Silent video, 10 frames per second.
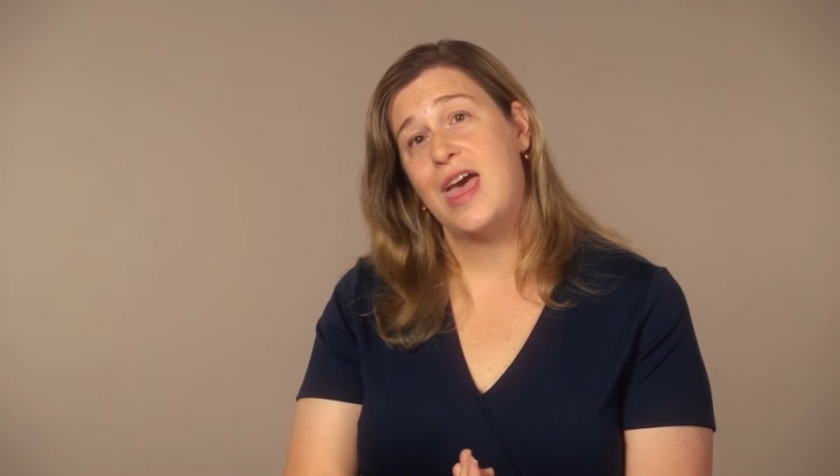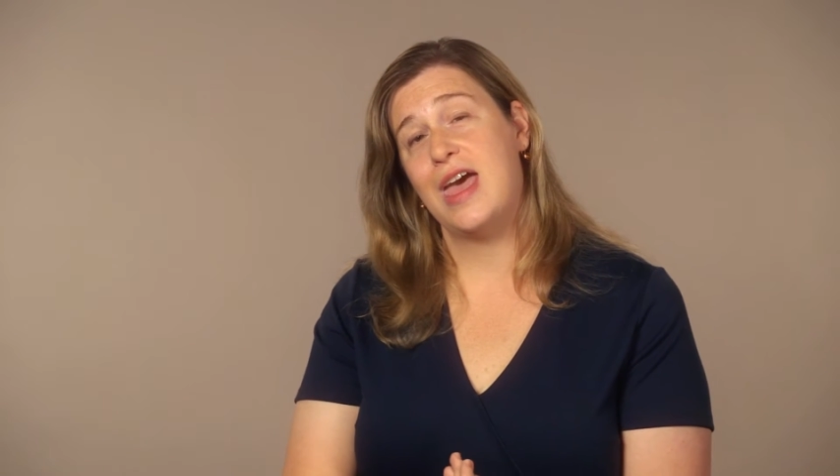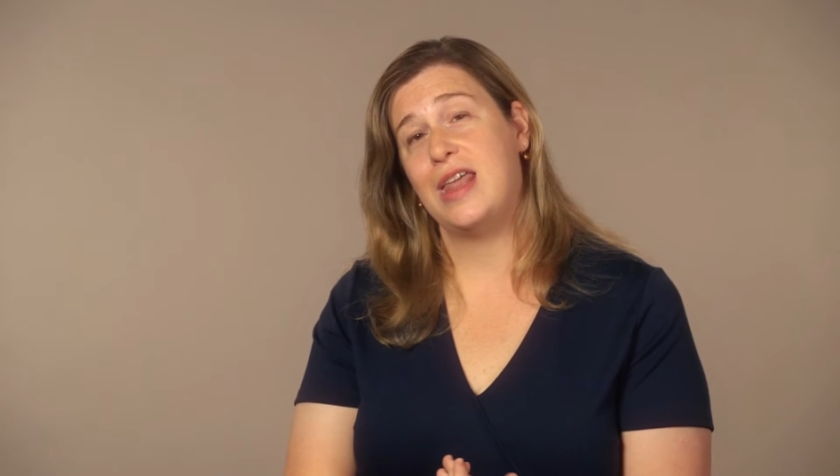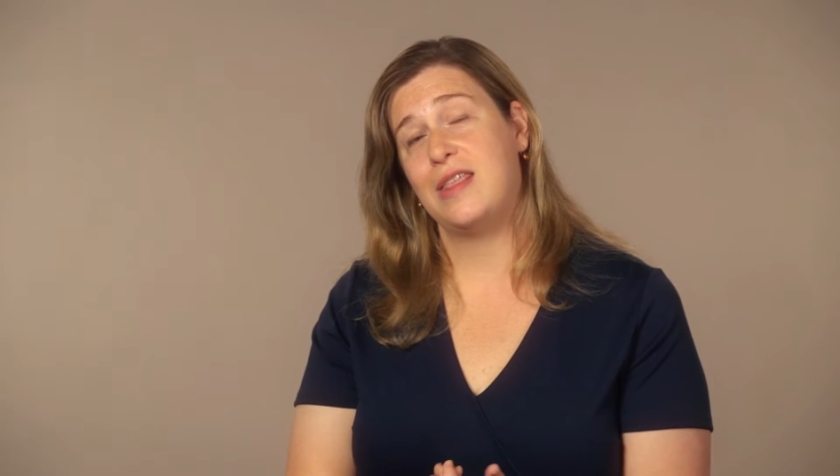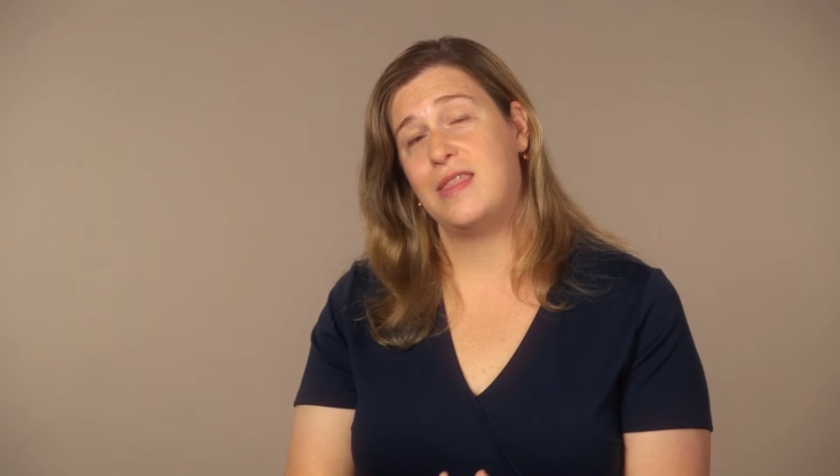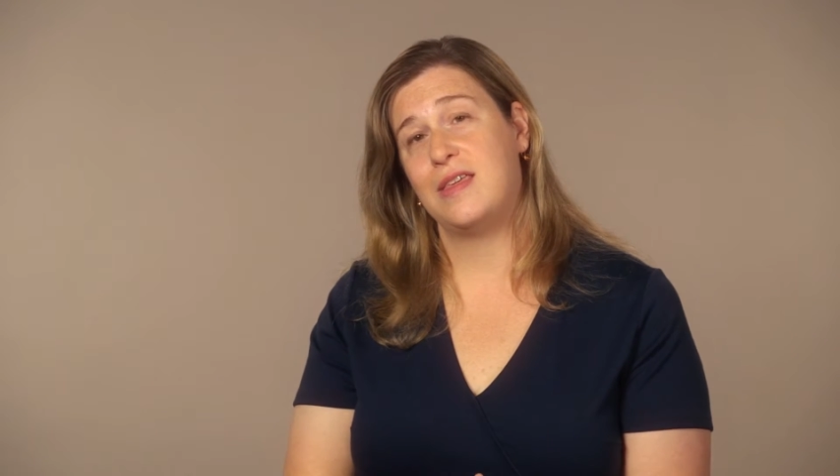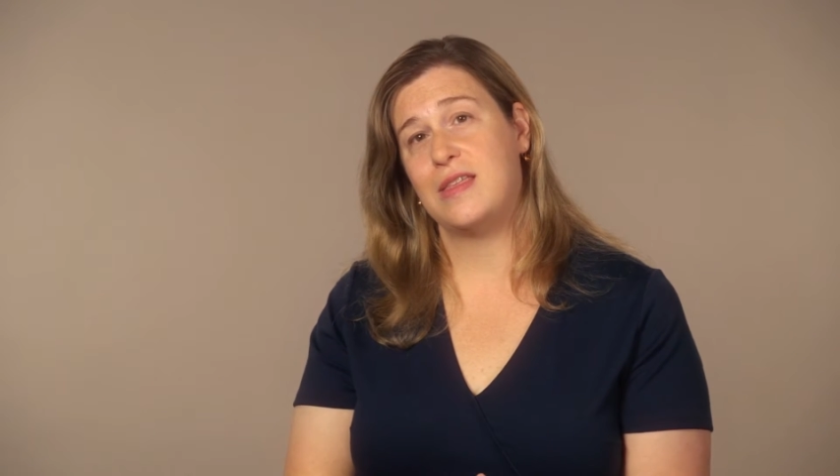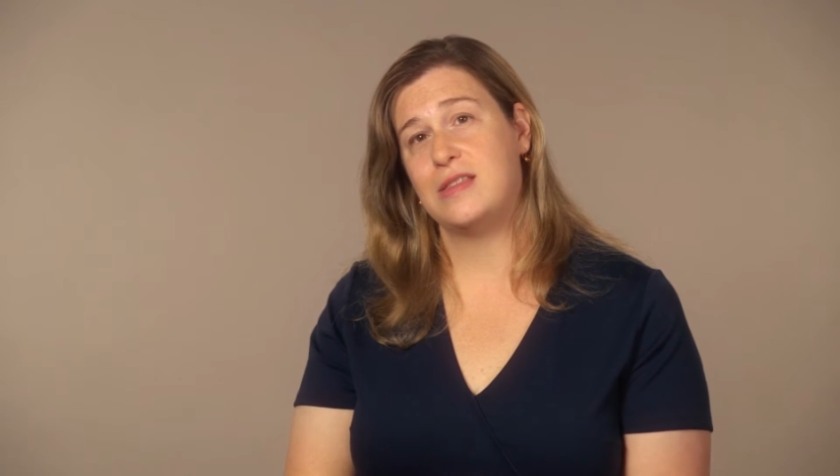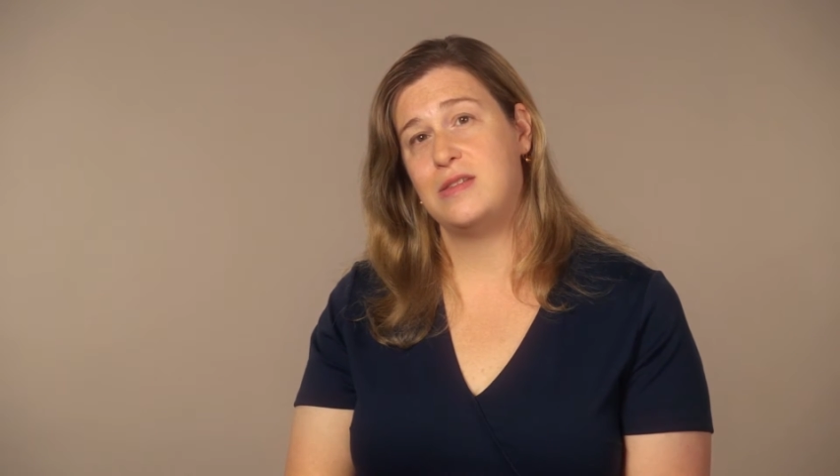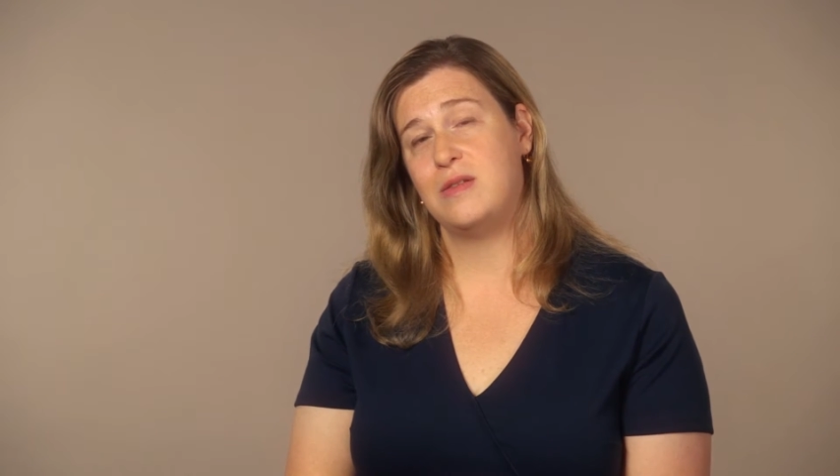And I think
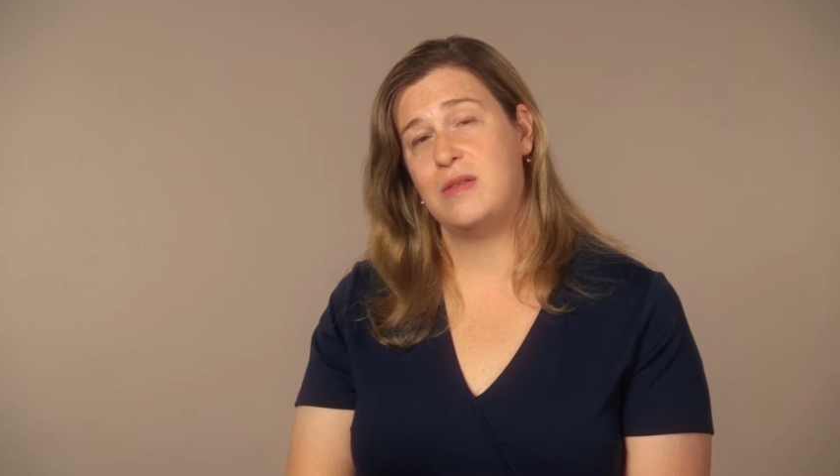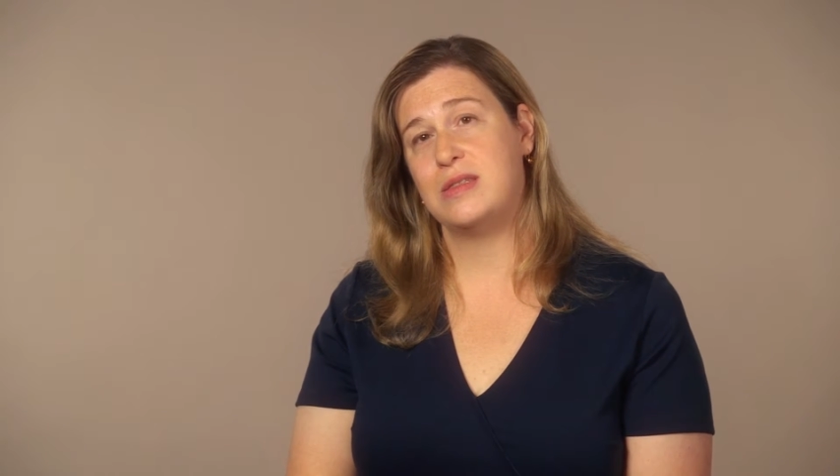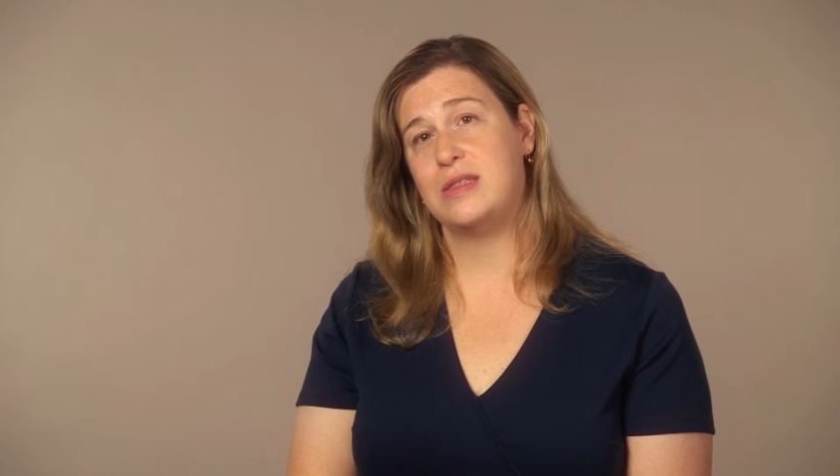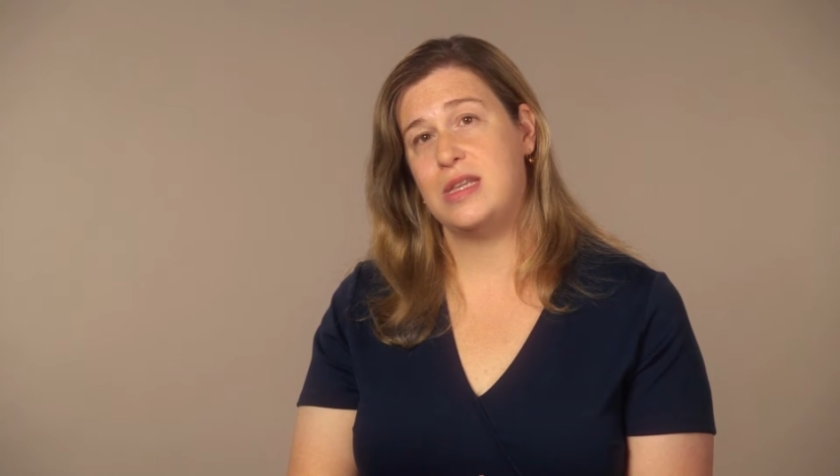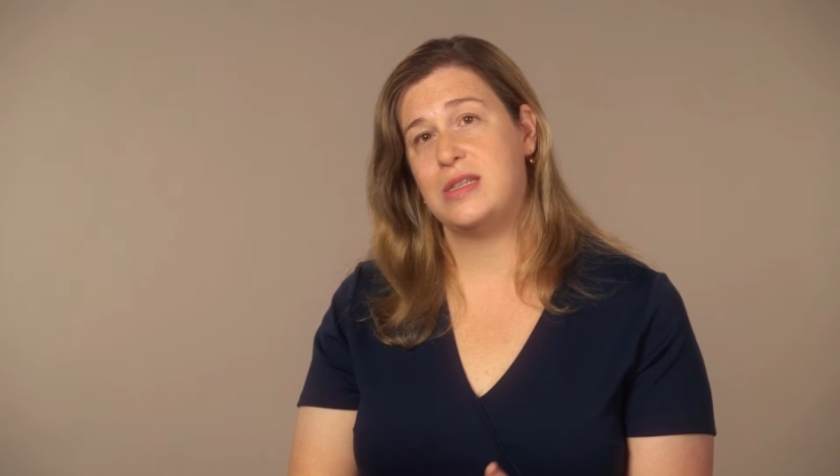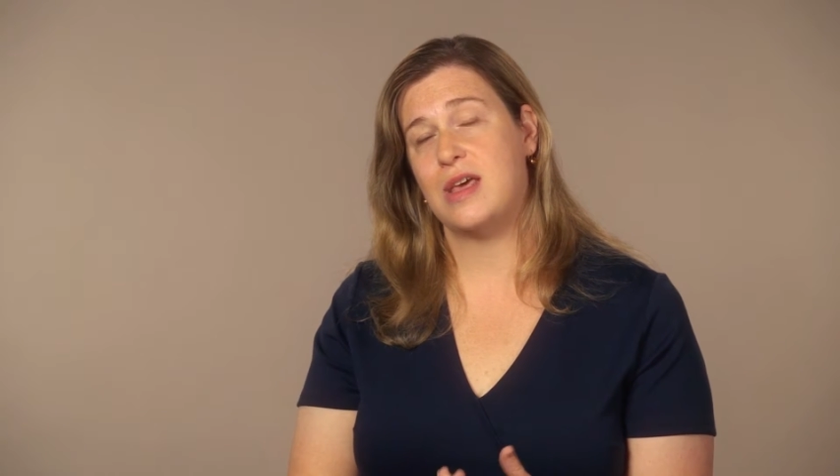that students need